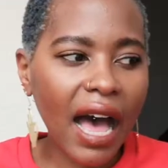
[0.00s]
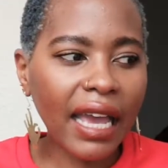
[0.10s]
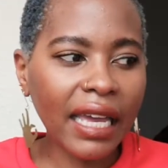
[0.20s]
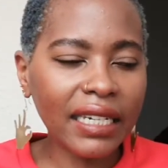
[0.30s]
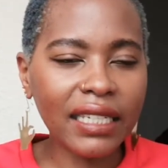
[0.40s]
I
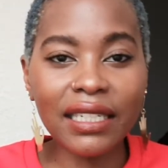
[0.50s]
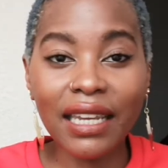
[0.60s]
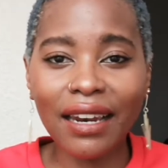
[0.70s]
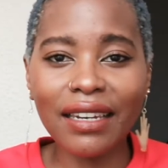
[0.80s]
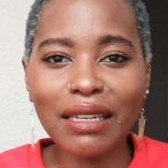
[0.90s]

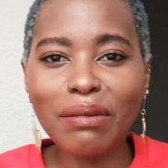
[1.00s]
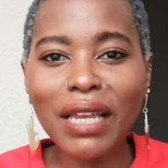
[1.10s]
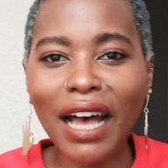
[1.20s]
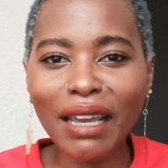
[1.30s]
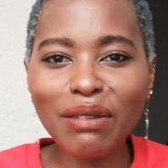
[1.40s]
understand.
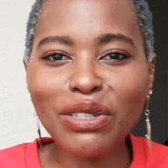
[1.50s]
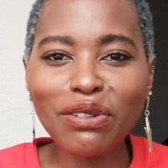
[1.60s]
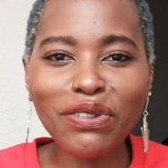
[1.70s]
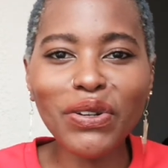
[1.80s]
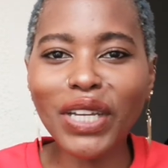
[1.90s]
Sometimes you
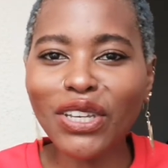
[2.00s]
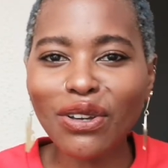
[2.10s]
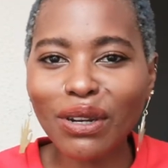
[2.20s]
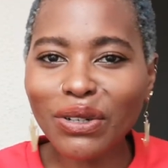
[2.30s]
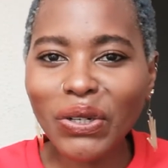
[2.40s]
feel like you're
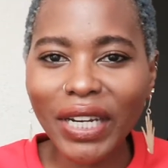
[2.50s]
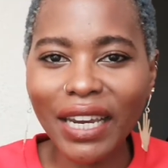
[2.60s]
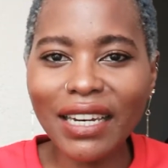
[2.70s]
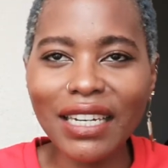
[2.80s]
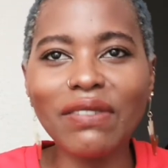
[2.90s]
not
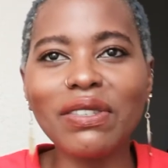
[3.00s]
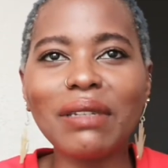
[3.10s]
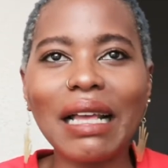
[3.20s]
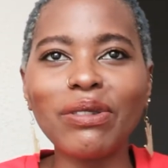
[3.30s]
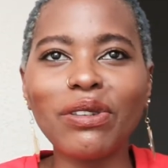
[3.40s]
creative.
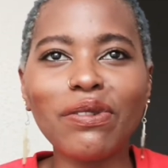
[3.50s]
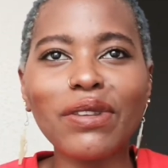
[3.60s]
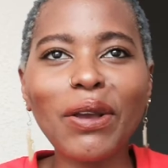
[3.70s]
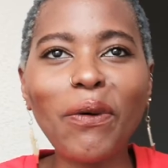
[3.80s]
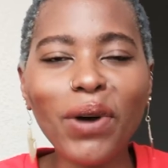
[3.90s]
Sometimes you feel
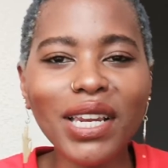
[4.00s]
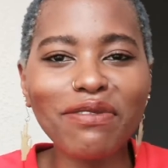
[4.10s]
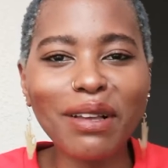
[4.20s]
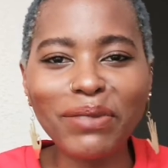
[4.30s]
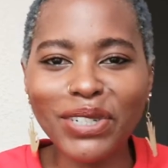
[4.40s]
like, what
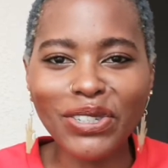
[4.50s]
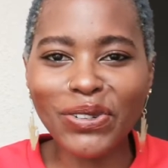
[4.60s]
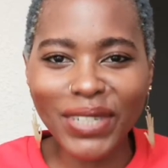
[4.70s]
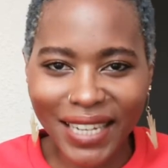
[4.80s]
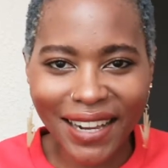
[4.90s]
if I'm just
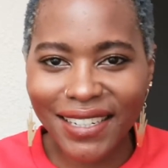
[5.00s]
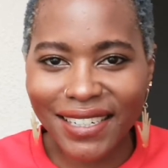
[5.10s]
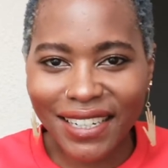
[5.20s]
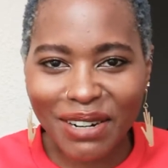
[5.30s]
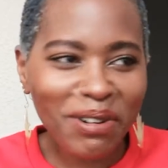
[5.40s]
not
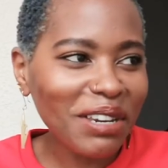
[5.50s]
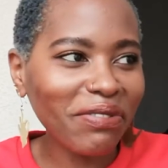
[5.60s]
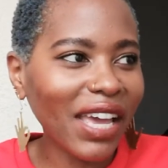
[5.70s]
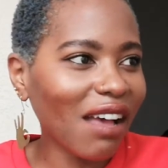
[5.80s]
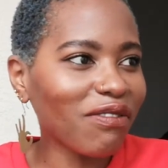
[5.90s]
talented? What if
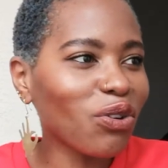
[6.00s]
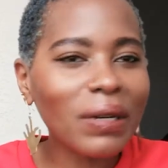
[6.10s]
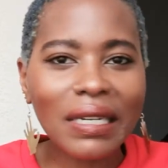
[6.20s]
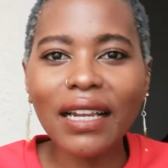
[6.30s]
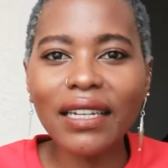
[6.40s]
I have no
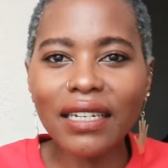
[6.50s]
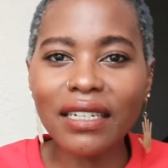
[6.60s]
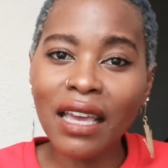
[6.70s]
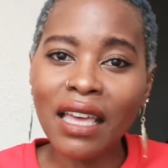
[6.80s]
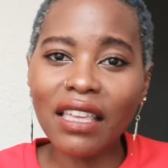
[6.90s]
talent?
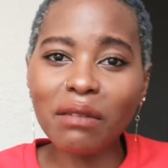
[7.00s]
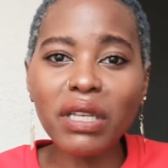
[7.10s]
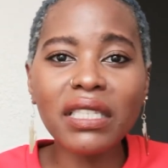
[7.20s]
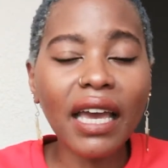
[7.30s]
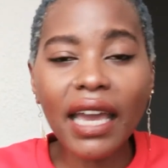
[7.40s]
That
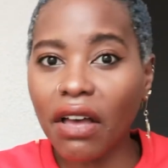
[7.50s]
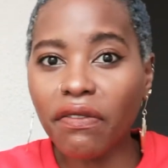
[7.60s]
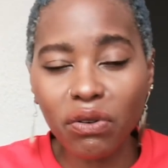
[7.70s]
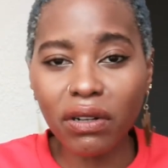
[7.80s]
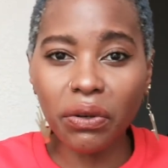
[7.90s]
means I have
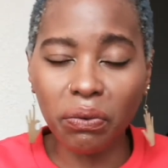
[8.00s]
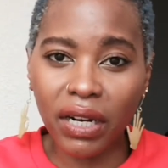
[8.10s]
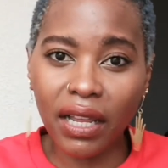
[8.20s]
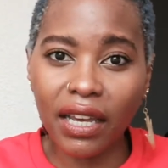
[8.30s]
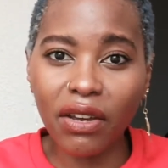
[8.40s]
to like
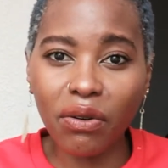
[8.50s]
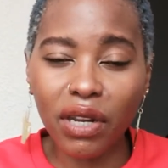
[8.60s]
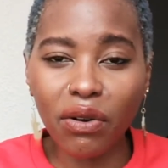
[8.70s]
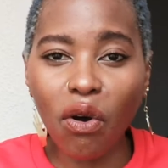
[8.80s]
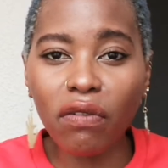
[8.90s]
rely on
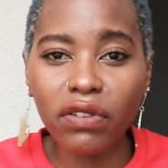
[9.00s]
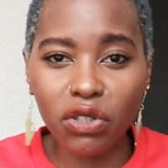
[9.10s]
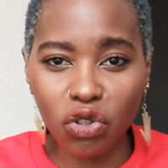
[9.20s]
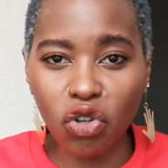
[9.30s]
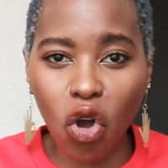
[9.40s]
an
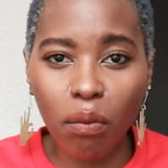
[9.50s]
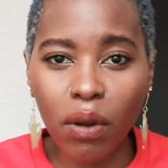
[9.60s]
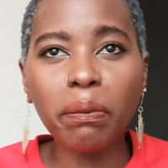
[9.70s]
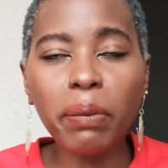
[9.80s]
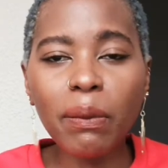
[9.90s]
office job.
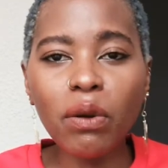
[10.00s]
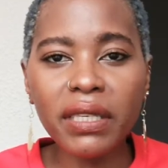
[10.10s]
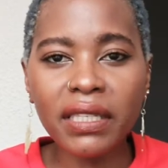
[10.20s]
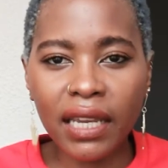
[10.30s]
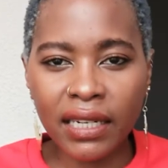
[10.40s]
People
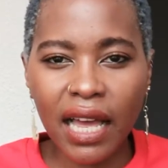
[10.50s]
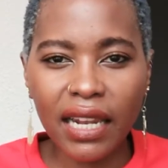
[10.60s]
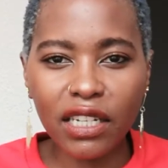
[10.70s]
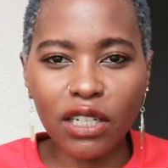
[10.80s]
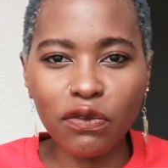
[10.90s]
mistake
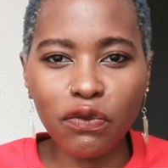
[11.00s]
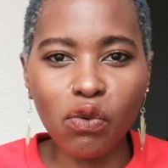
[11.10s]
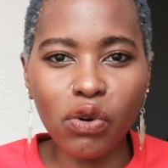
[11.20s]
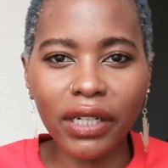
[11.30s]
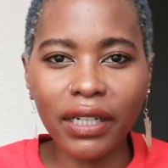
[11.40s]
talent
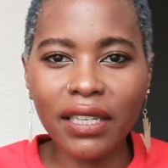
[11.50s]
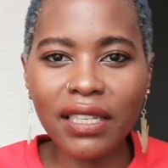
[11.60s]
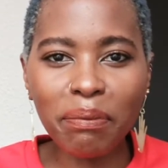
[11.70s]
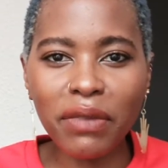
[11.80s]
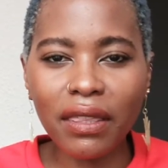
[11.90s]
for
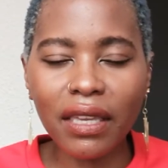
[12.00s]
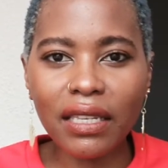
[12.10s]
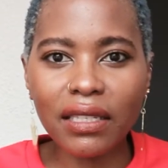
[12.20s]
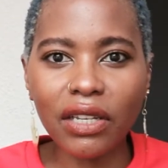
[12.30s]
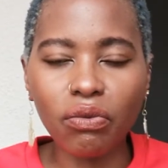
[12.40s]
something that
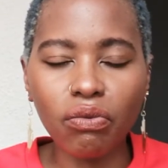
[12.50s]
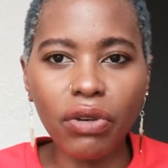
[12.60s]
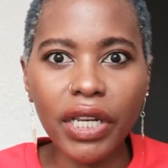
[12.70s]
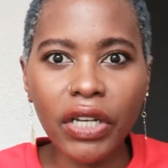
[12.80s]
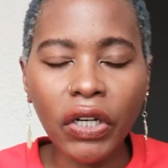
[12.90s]
is like
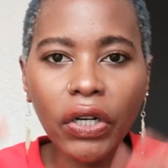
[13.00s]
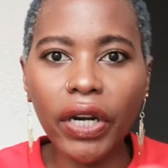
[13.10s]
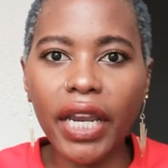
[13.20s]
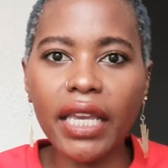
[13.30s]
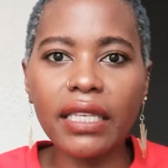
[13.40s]
really
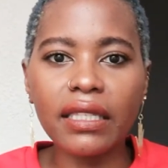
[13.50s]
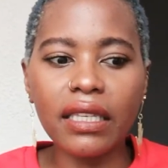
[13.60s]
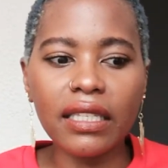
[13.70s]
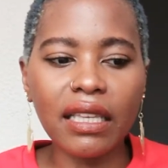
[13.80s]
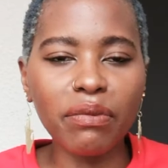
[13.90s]

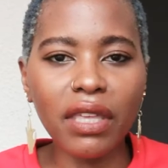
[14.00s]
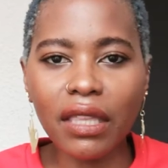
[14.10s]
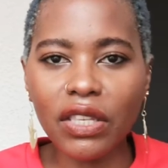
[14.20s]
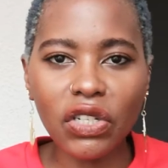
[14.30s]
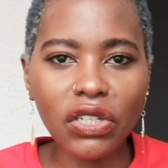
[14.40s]
crazy, something
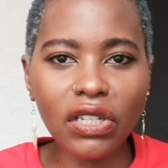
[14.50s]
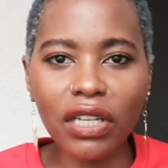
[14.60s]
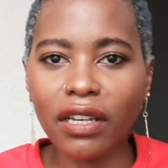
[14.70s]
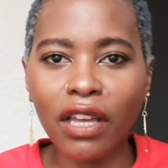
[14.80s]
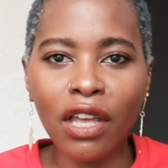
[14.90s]
that's just like,